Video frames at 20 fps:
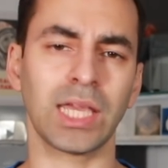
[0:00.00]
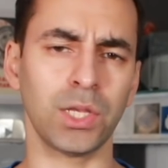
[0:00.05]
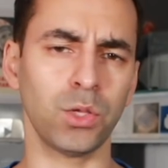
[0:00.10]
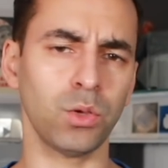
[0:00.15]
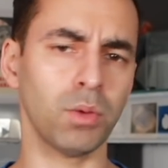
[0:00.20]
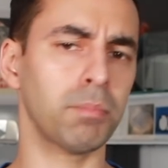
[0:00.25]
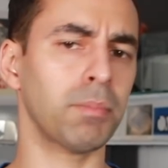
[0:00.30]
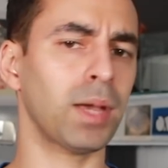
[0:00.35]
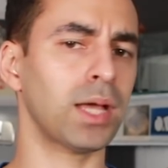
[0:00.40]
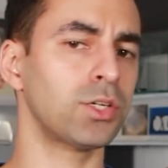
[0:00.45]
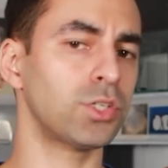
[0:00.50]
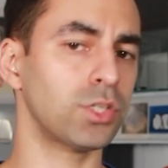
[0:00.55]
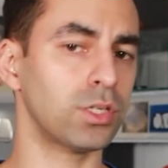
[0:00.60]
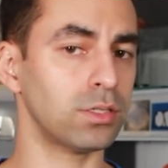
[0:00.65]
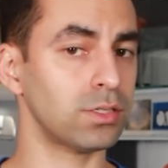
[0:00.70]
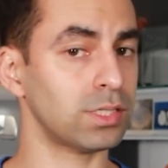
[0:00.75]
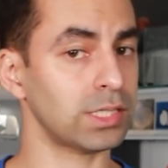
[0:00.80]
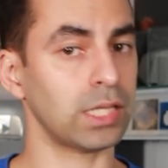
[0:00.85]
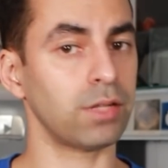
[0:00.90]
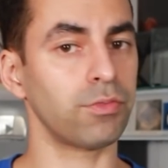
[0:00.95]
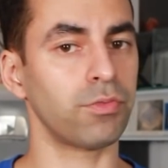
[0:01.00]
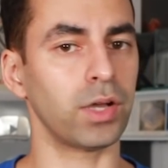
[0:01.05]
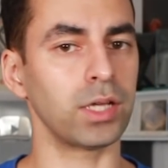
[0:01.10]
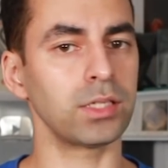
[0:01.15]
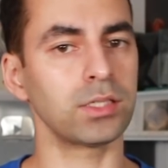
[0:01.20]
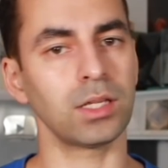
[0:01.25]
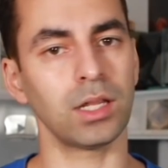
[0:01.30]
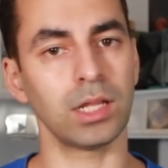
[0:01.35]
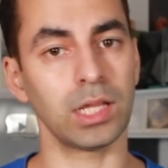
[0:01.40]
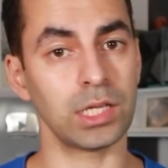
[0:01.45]
Can you imagine self
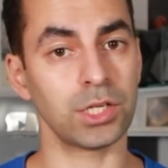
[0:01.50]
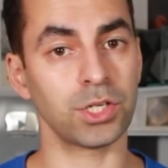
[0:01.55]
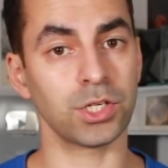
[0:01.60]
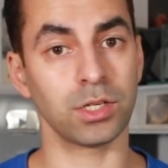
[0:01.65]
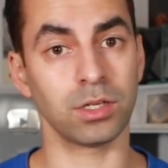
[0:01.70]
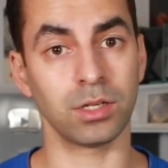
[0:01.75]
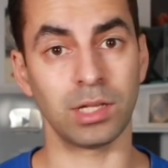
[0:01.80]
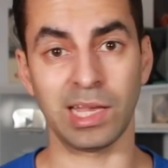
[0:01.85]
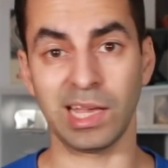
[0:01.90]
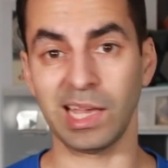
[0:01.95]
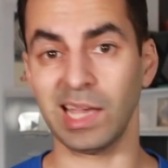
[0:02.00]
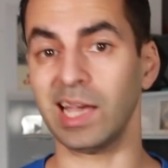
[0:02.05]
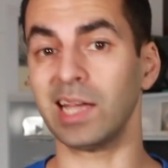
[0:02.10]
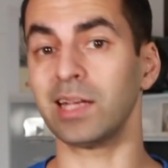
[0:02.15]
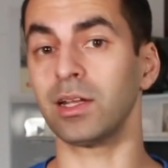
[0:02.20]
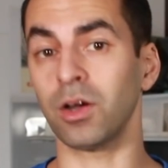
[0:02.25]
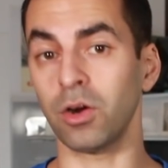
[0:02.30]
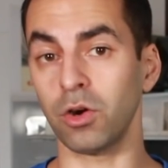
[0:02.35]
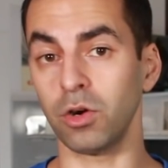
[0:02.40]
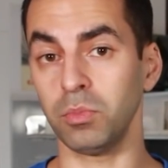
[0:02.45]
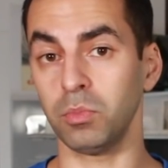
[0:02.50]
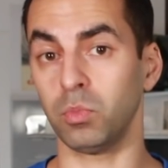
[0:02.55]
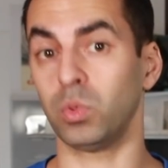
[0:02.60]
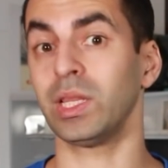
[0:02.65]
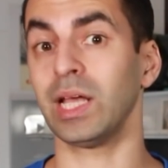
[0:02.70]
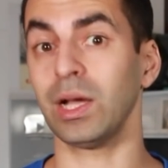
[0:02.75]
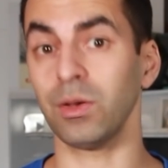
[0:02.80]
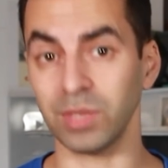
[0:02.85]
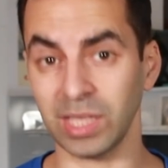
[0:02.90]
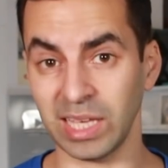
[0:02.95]
isolation at home
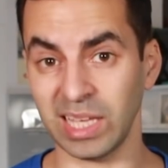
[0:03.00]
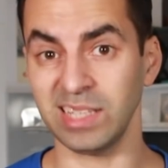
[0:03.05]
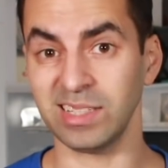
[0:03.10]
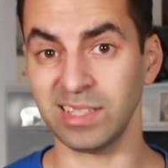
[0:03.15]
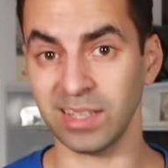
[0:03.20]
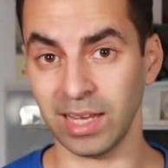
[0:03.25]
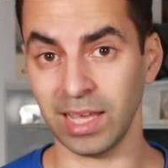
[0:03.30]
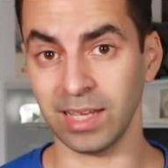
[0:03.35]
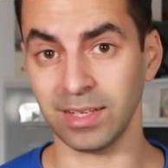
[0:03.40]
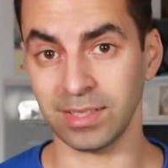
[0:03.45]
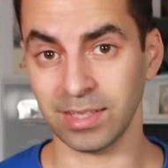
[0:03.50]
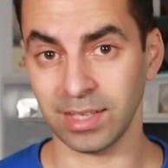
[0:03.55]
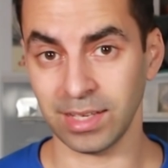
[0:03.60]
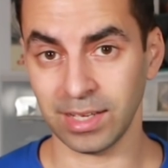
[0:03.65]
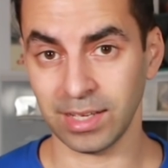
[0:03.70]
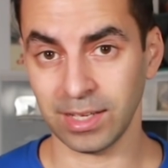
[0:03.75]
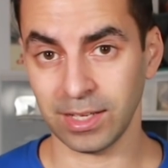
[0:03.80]
without the internet?